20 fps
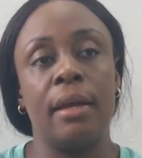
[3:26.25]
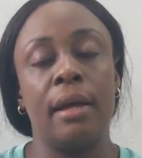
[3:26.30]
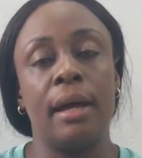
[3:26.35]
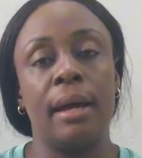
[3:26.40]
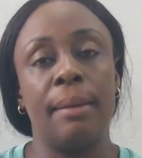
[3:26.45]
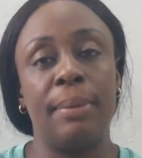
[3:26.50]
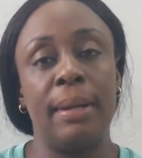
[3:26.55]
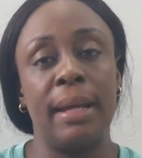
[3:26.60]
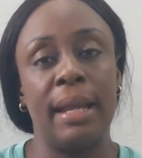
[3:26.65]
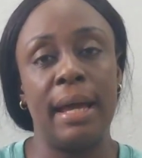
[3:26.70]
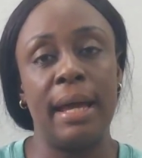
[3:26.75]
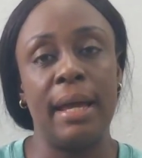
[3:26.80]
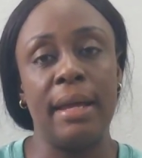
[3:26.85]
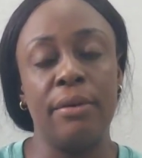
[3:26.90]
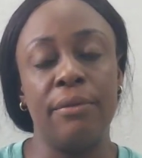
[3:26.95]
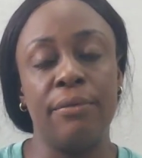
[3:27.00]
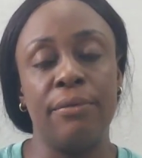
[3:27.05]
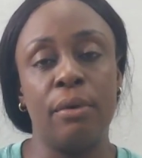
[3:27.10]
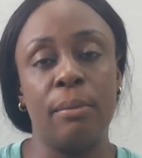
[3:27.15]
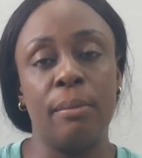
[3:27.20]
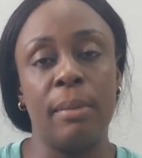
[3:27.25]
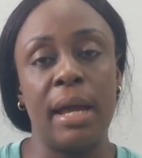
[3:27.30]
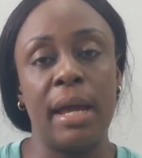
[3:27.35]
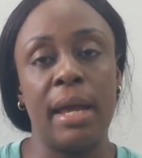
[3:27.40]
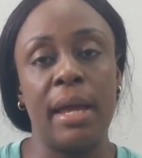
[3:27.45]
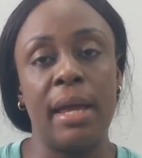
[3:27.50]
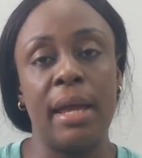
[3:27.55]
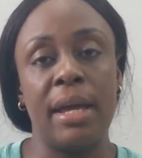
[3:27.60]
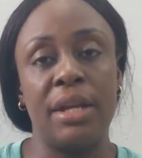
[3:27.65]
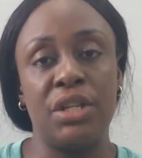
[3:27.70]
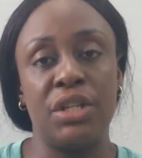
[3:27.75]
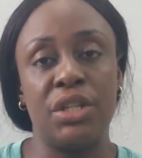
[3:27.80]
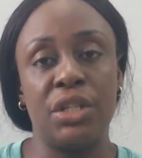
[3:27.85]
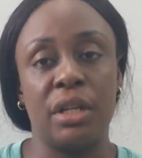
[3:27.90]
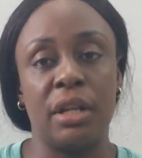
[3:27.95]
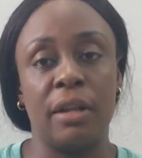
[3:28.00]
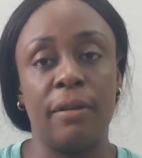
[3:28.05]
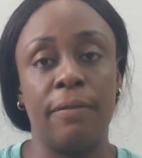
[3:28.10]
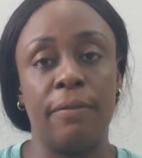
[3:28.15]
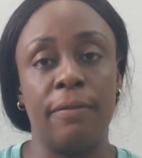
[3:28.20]
applied for my
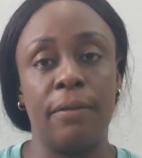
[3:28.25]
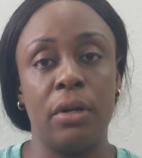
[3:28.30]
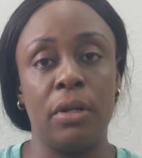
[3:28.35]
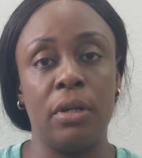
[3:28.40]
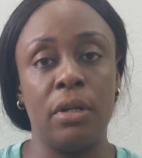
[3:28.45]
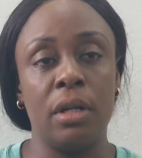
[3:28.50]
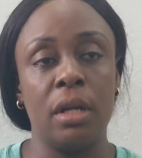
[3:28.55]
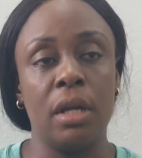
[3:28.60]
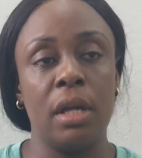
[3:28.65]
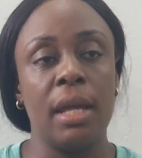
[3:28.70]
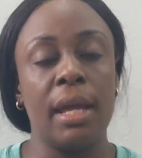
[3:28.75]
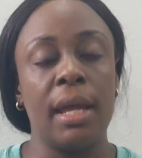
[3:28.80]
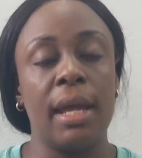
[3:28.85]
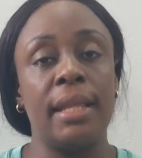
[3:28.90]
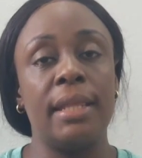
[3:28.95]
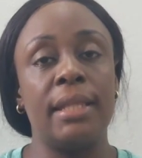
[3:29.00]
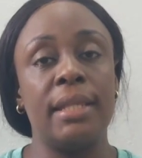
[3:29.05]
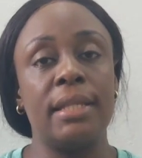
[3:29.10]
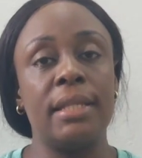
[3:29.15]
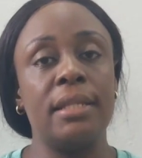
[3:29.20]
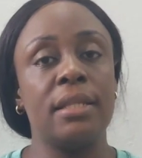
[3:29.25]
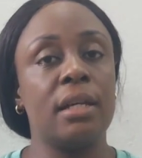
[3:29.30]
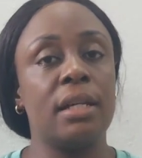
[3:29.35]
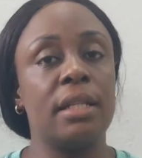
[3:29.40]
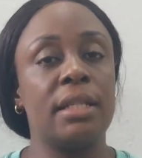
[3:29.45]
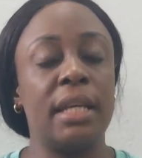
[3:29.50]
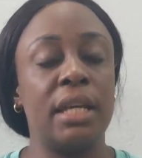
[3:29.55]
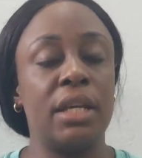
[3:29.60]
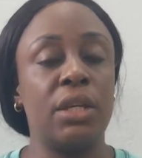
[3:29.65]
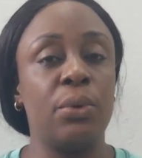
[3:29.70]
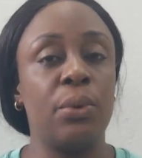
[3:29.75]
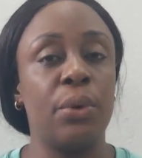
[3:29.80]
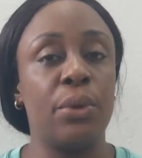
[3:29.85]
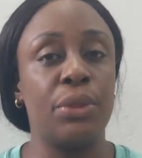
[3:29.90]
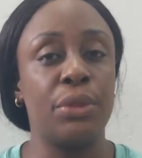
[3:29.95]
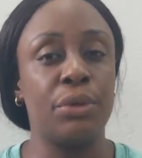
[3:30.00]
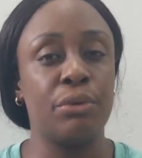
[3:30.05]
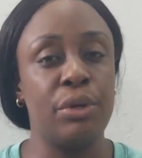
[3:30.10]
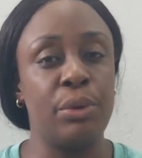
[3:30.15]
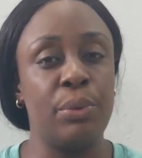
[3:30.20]
additional fund, and this is going to take you
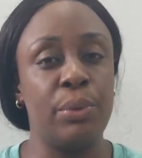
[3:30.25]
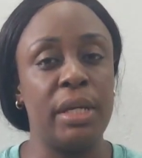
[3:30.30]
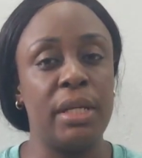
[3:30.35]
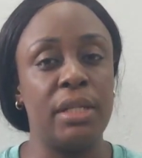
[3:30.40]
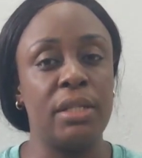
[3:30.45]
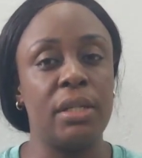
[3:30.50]
3 weeks.